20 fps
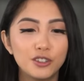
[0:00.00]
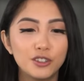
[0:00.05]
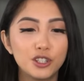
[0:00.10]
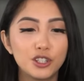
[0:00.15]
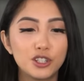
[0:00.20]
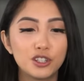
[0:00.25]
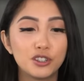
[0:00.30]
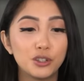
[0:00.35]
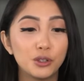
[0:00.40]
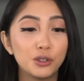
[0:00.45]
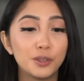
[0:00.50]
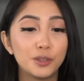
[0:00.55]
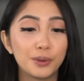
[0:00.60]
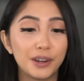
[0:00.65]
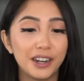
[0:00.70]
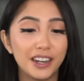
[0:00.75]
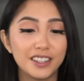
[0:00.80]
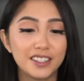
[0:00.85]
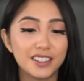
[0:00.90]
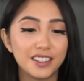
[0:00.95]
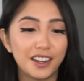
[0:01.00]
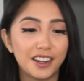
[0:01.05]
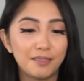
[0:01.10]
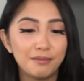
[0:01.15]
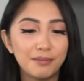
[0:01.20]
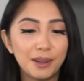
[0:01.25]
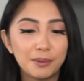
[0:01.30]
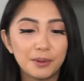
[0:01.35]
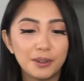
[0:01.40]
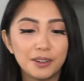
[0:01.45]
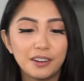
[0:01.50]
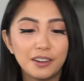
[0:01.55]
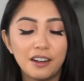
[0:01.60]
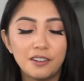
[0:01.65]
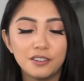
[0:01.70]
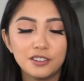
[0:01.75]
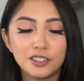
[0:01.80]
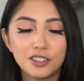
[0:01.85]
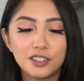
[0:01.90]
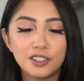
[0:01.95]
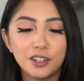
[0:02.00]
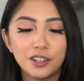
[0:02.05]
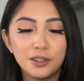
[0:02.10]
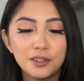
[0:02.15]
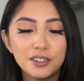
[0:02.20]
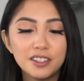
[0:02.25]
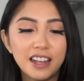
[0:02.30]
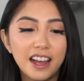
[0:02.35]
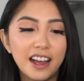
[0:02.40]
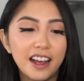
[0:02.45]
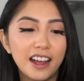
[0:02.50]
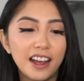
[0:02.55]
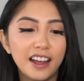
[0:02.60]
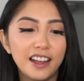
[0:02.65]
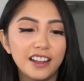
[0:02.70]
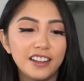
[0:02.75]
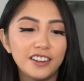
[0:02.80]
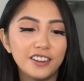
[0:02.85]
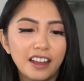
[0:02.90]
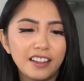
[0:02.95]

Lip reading: I was just so depressed, and I remember I was just so sad.